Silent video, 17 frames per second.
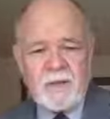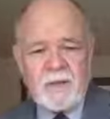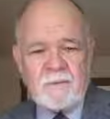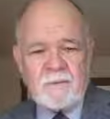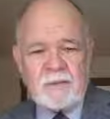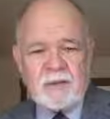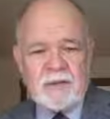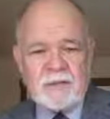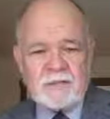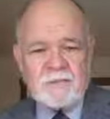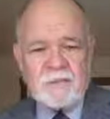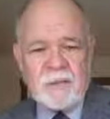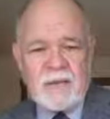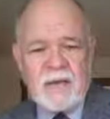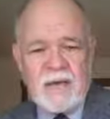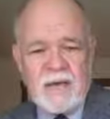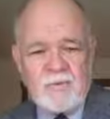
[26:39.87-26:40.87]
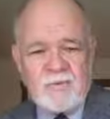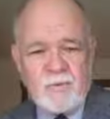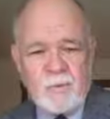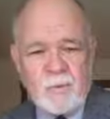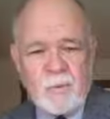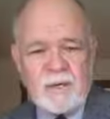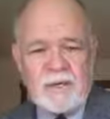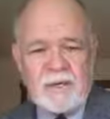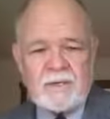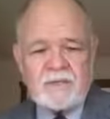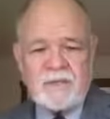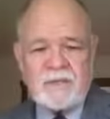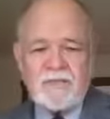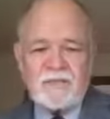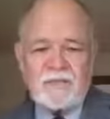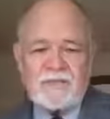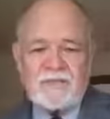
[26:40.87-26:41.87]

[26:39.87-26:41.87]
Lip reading: because we have the witness of a